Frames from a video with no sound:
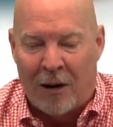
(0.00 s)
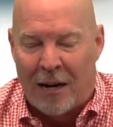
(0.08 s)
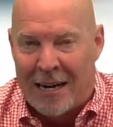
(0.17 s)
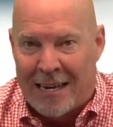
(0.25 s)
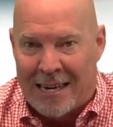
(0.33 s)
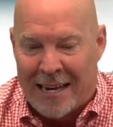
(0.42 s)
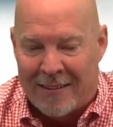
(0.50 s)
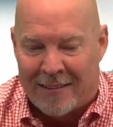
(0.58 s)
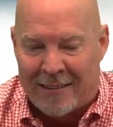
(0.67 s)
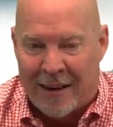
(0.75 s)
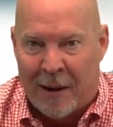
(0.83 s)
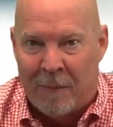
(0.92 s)

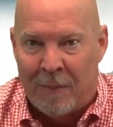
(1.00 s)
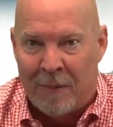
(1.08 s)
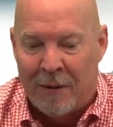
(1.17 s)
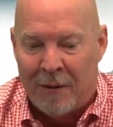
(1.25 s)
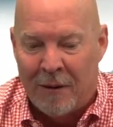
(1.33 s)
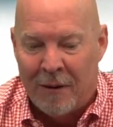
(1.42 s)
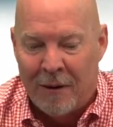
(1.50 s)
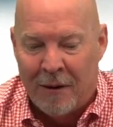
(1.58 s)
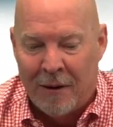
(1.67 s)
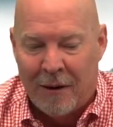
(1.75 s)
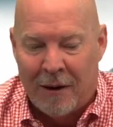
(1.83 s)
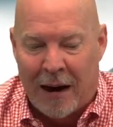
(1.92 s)
against them.
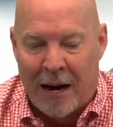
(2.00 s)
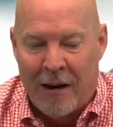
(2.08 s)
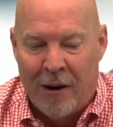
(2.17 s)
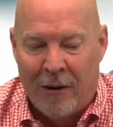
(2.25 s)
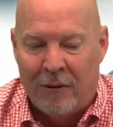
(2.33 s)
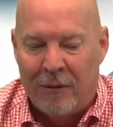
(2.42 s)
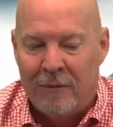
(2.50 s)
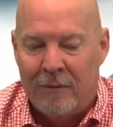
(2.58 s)
I do.